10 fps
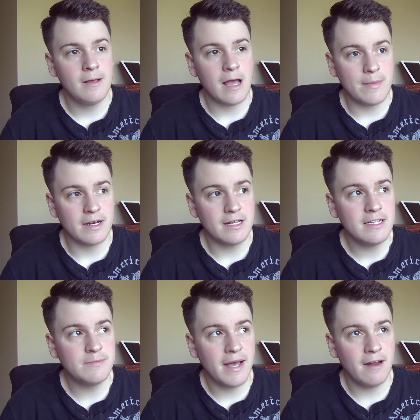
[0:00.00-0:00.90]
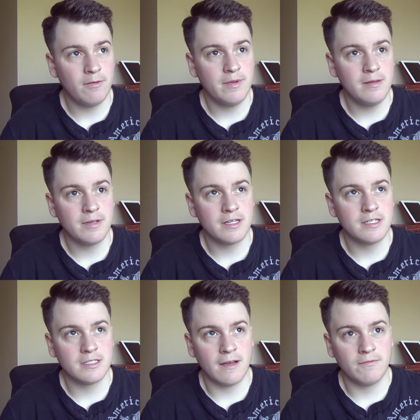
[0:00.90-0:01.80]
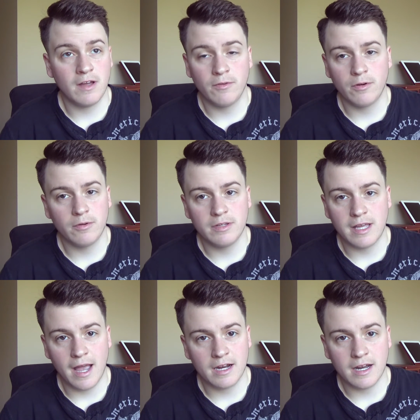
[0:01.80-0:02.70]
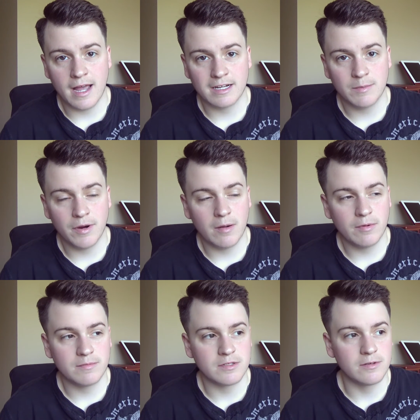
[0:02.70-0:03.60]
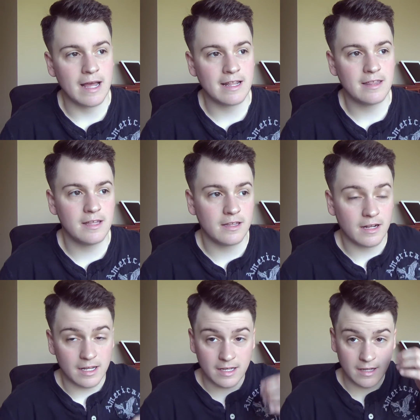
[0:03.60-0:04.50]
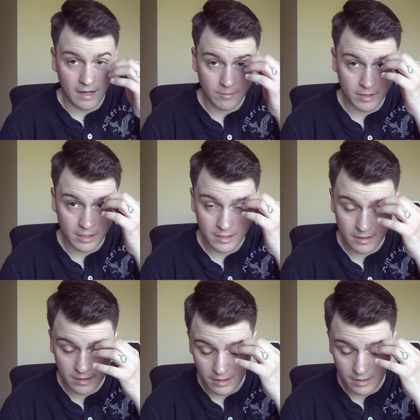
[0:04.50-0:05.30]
I mean, it is bad for me because I've never really had an acne problem, so anything that I get, I'm like,